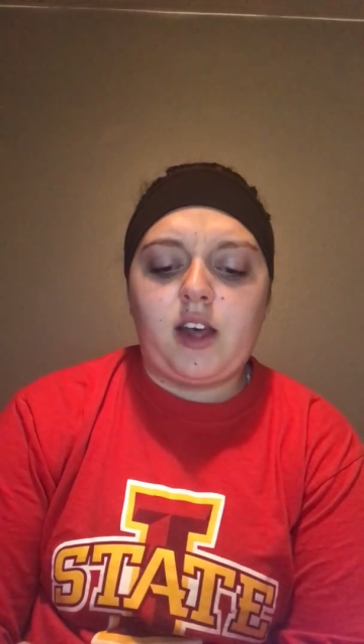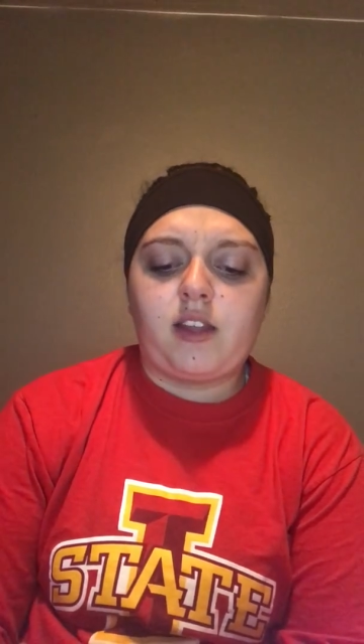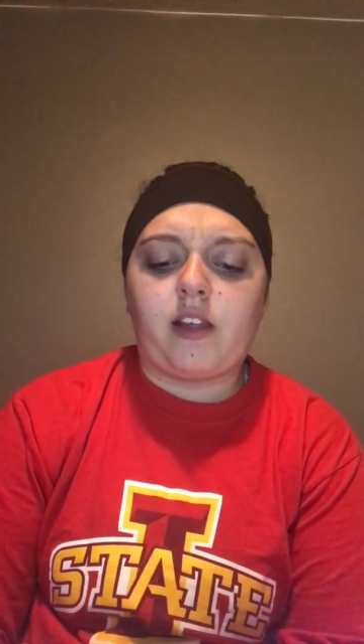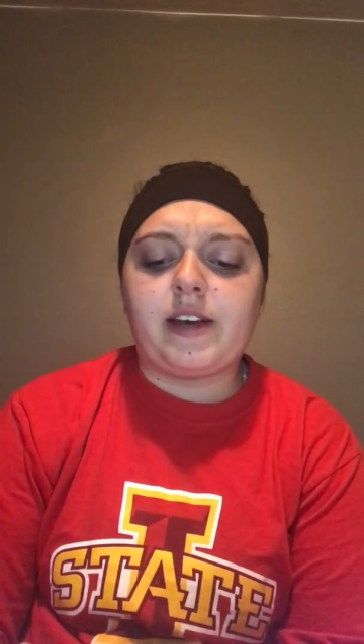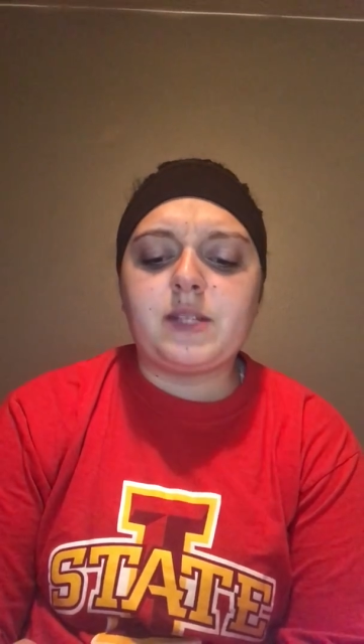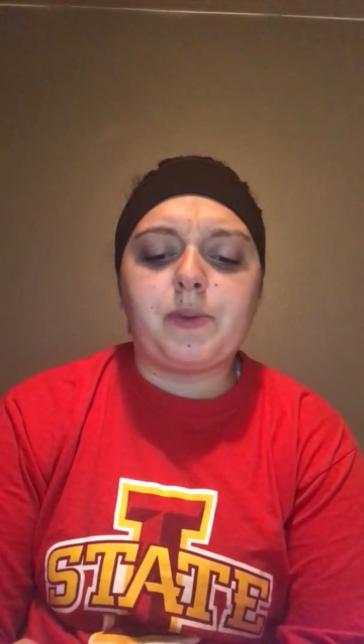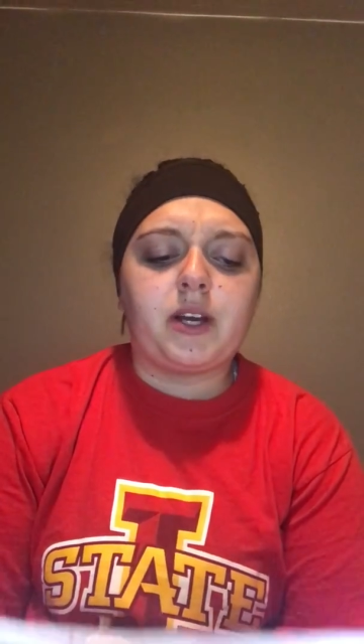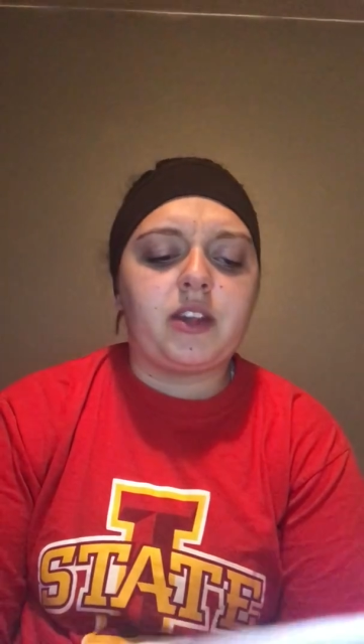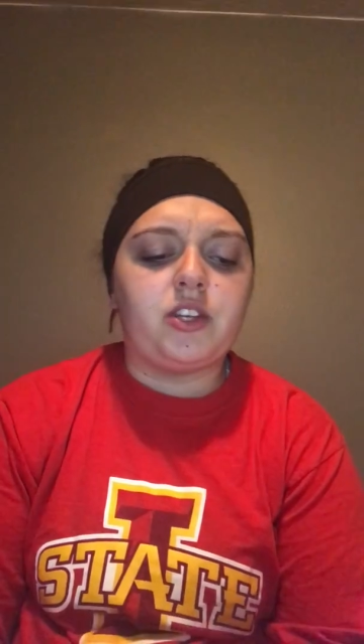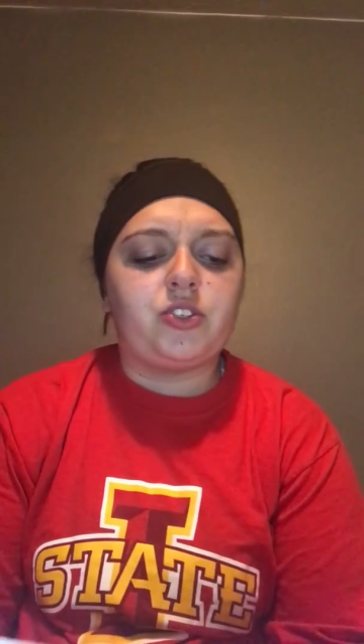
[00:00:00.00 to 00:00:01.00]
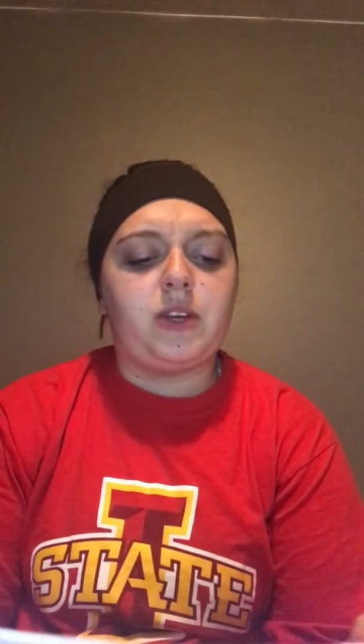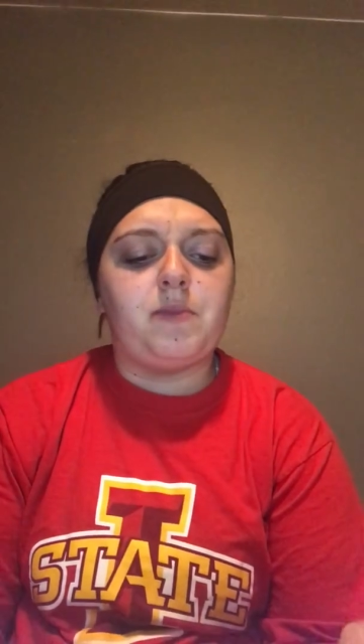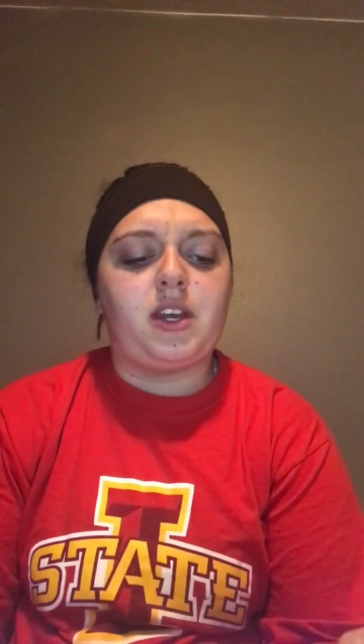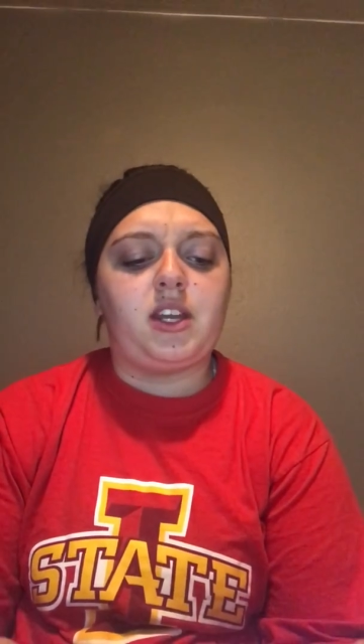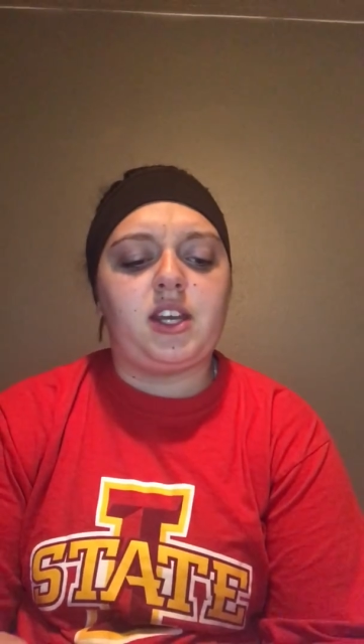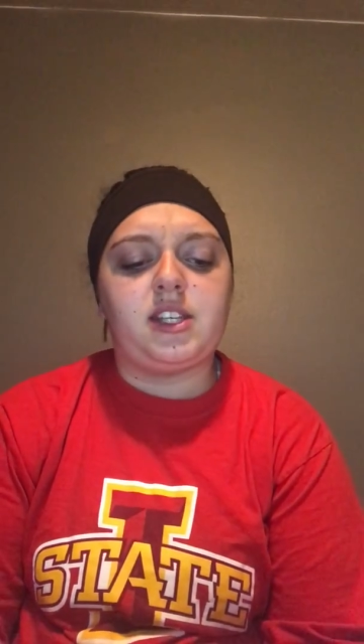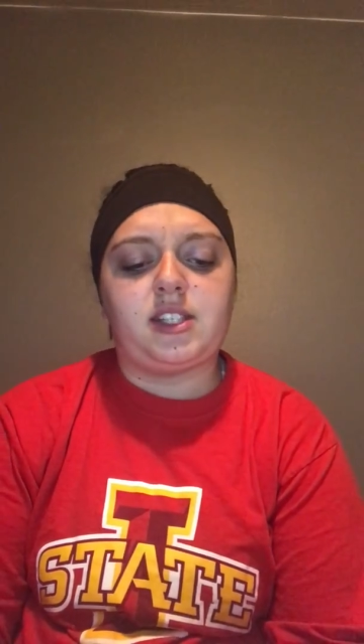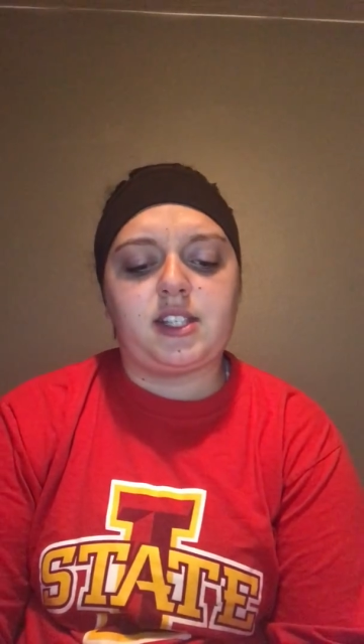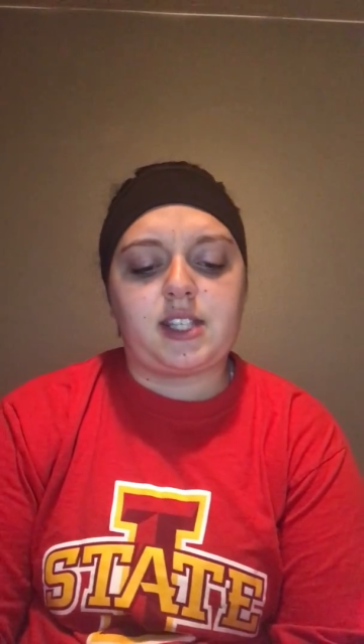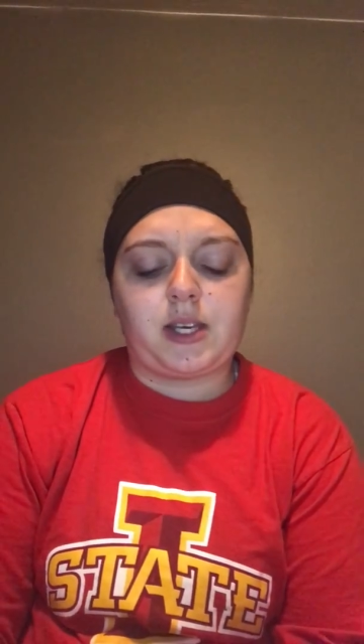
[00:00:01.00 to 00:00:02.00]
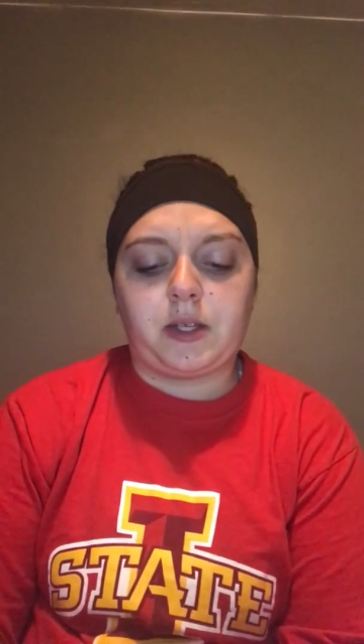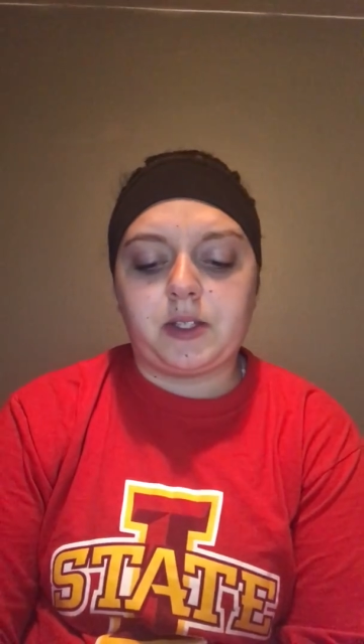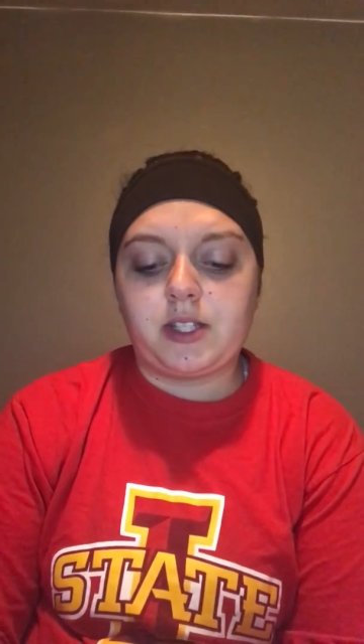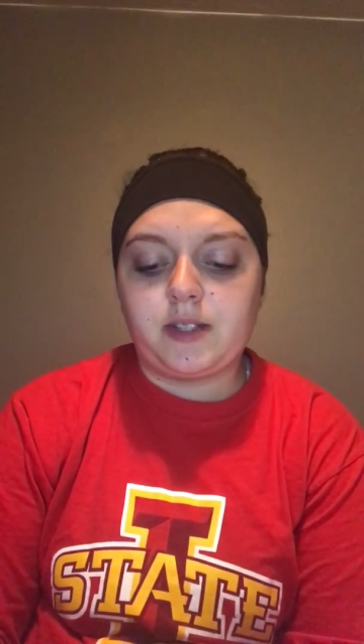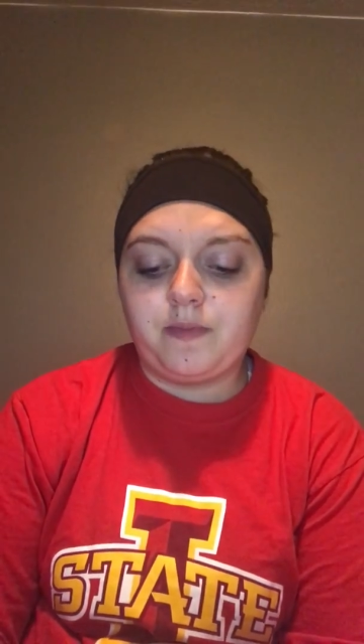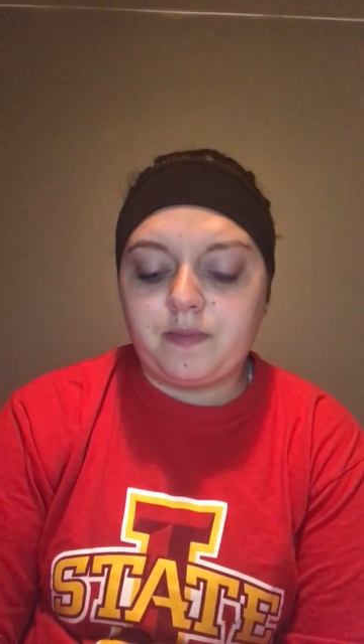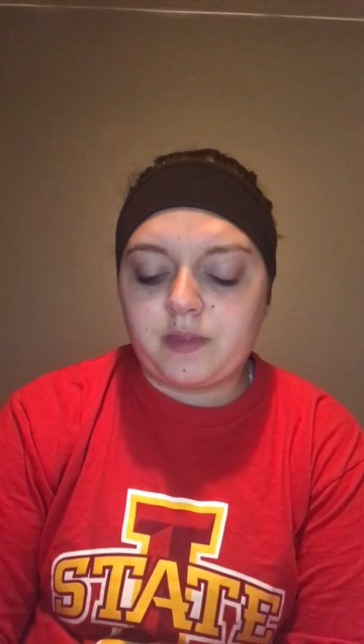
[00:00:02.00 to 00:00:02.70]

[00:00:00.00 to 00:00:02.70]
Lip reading: The last part of the treatment is the skills.